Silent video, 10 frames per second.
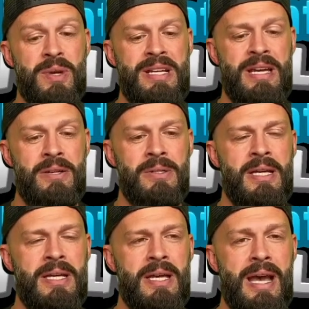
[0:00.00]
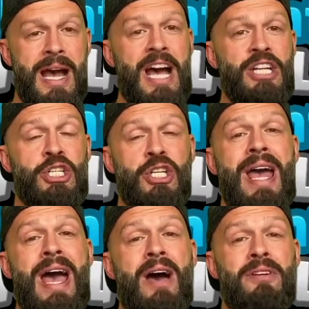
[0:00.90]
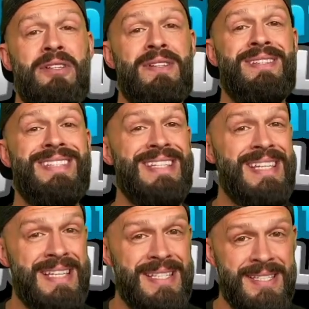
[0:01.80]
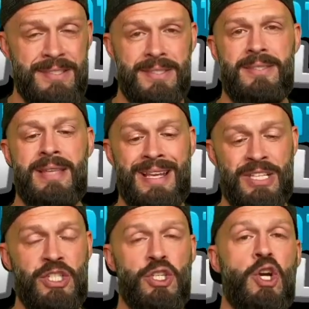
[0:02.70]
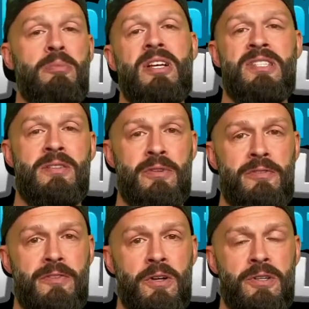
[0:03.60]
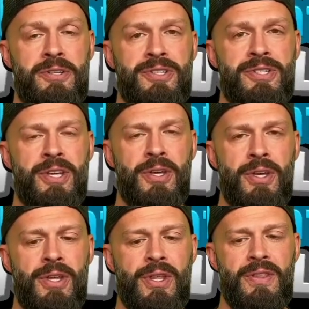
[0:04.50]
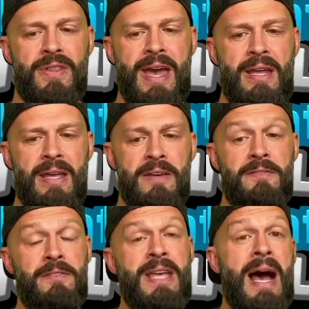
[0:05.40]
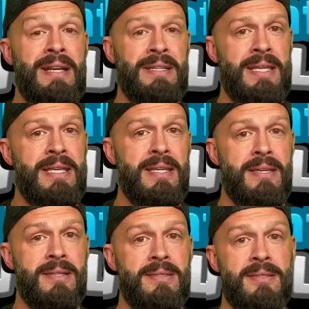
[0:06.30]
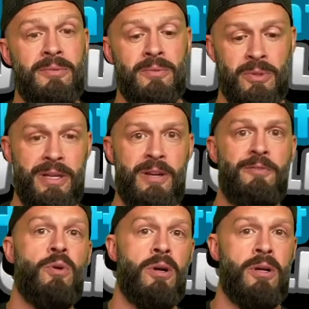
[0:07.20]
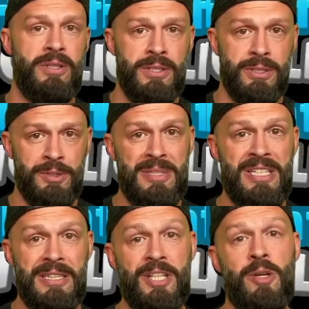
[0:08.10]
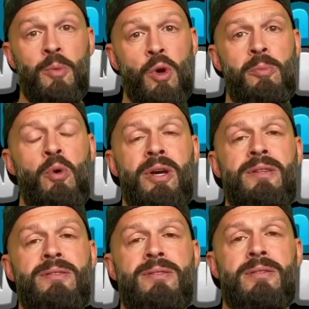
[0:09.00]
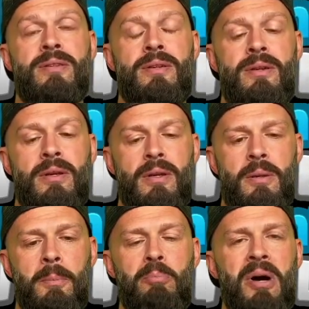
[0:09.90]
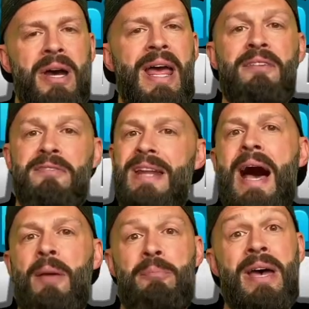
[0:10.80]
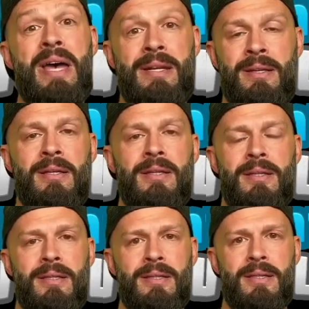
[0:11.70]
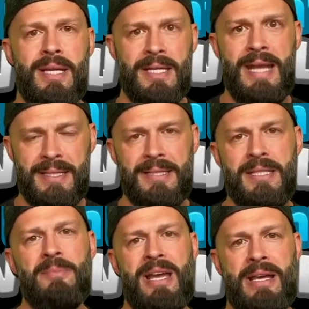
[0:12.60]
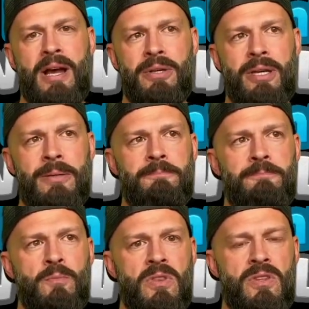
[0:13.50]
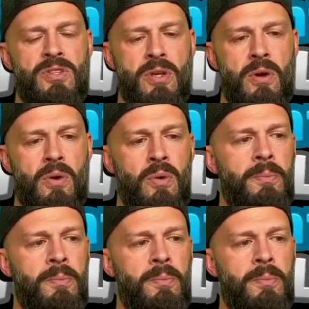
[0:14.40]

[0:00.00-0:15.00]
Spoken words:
now, I should have a decent like surplus of referrals that have gotten keys and will therefore yield me leaderboard points, but have not been connected to my account yet. So,